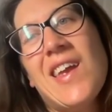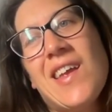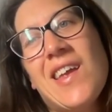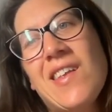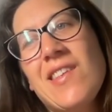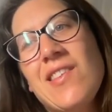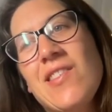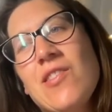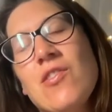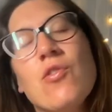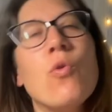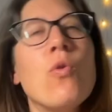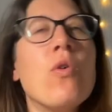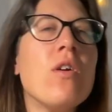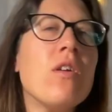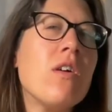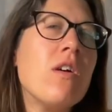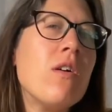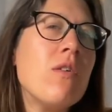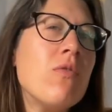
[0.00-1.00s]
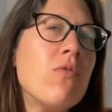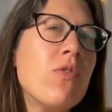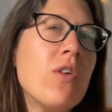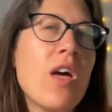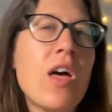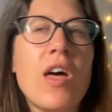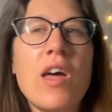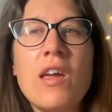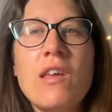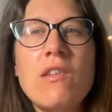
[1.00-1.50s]
Sort of,
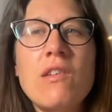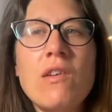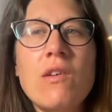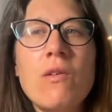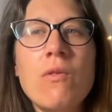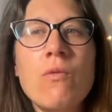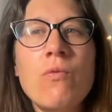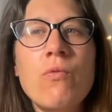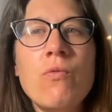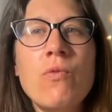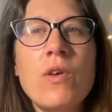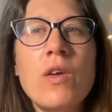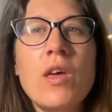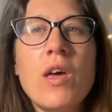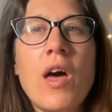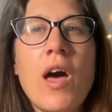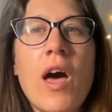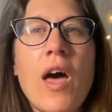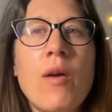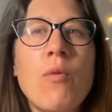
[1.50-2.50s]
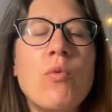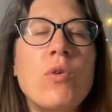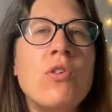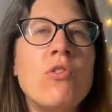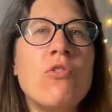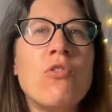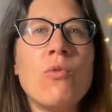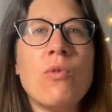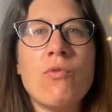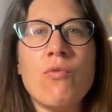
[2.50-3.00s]
kind of. I
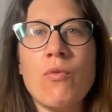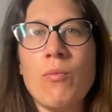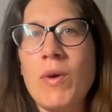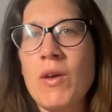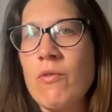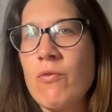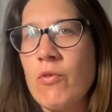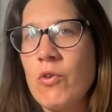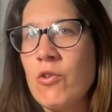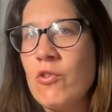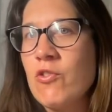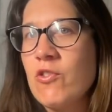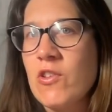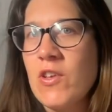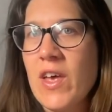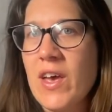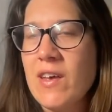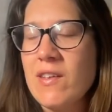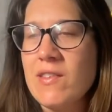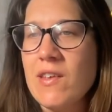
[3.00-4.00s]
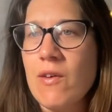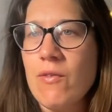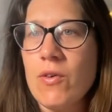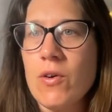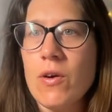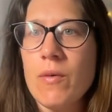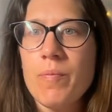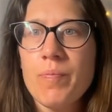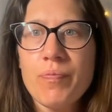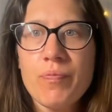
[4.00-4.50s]
wouldn't do it for my first class
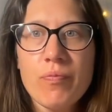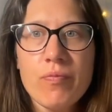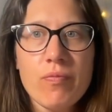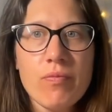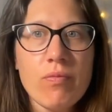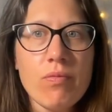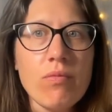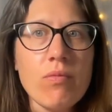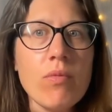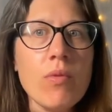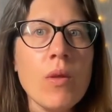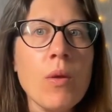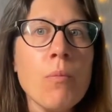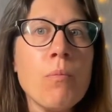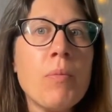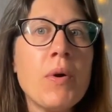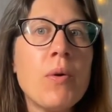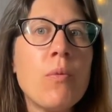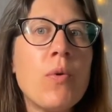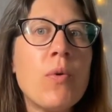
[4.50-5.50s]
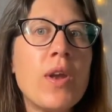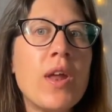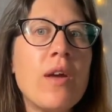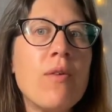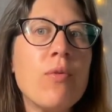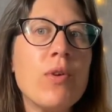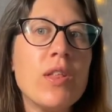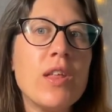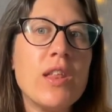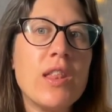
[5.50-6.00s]
ever. But what I
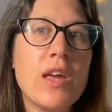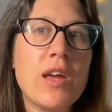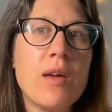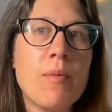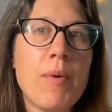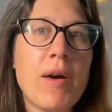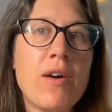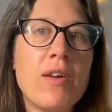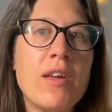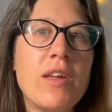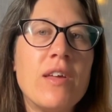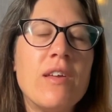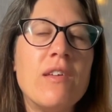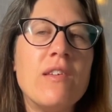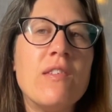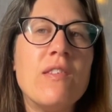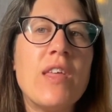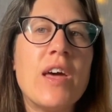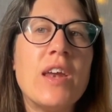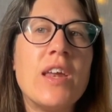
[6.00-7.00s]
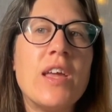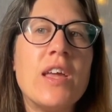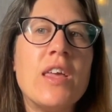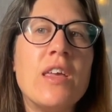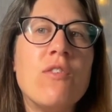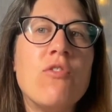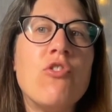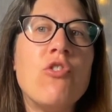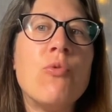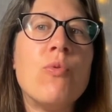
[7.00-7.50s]
really like about it is that it
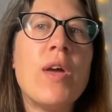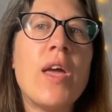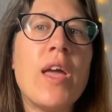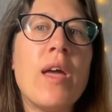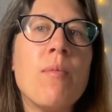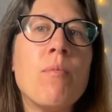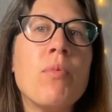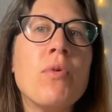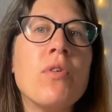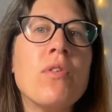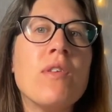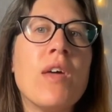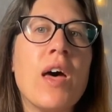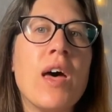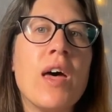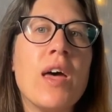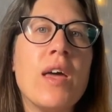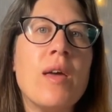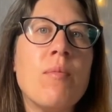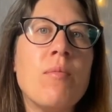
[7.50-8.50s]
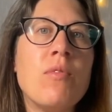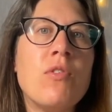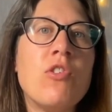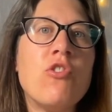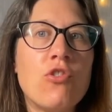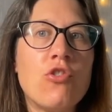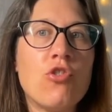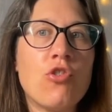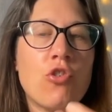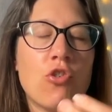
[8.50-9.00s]
gives you ample time to
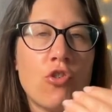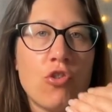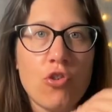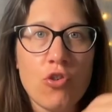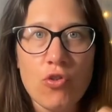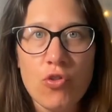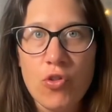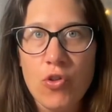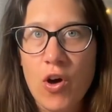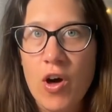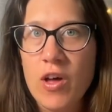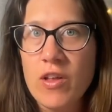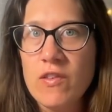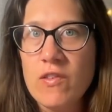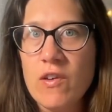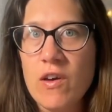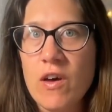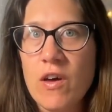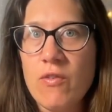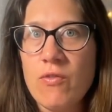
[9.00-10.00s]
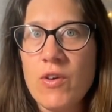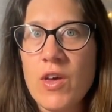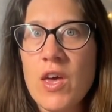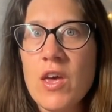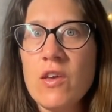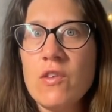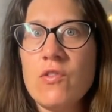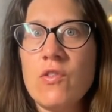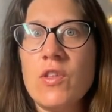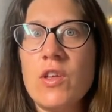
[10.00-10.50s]
just turn your thoughts off
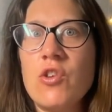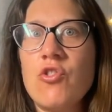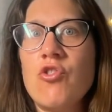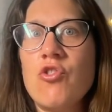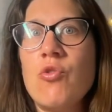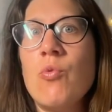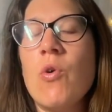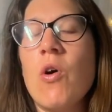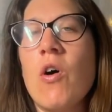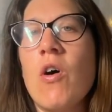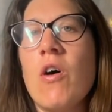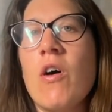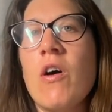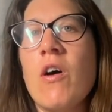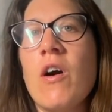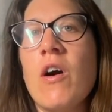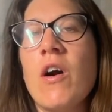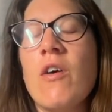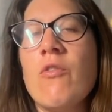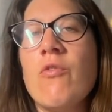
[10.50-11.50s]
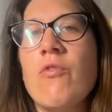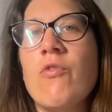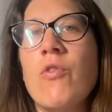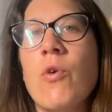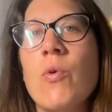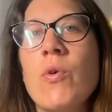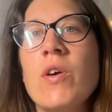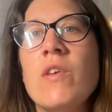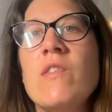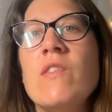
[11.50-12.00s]
so that you are
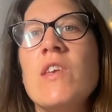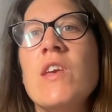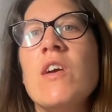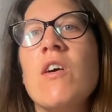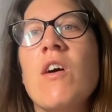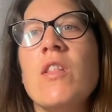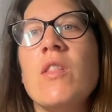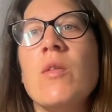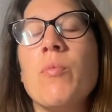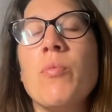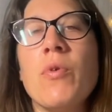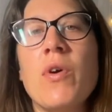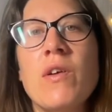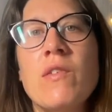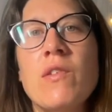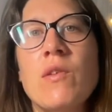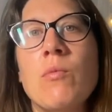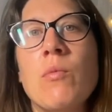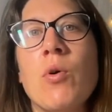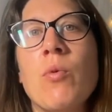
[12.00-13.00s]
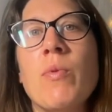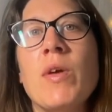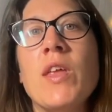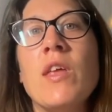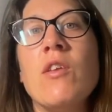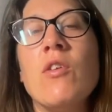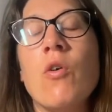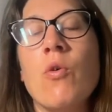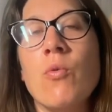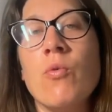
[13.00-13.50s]
focusing on the present moment
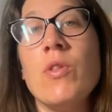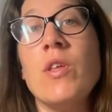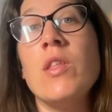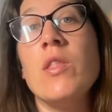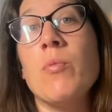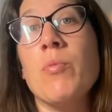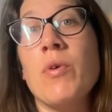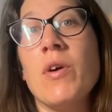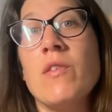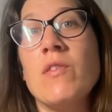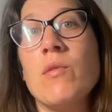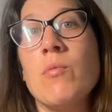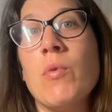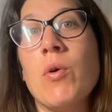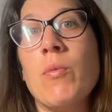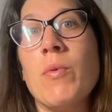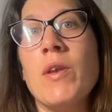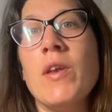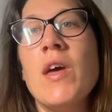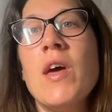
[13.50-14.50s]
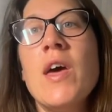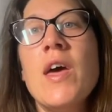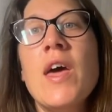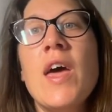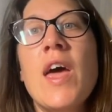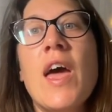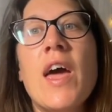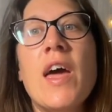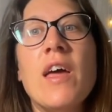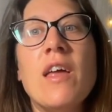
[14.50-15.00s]
and only the present moment
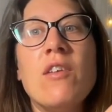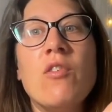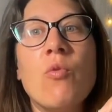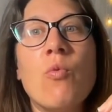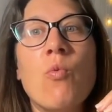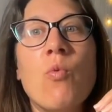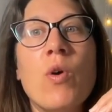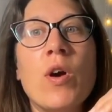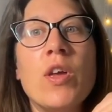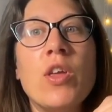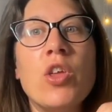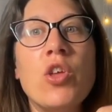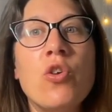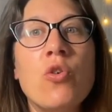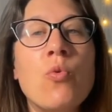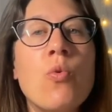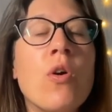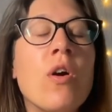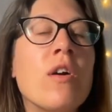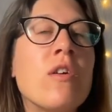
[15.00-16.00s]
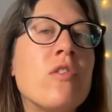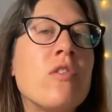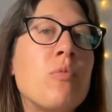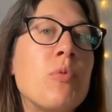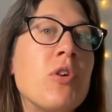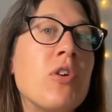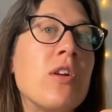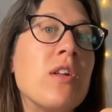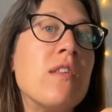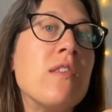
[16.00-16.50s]
and what you are
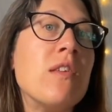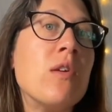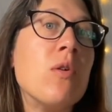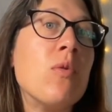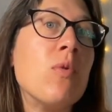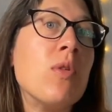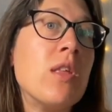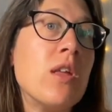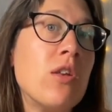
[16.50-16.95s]
experiencing within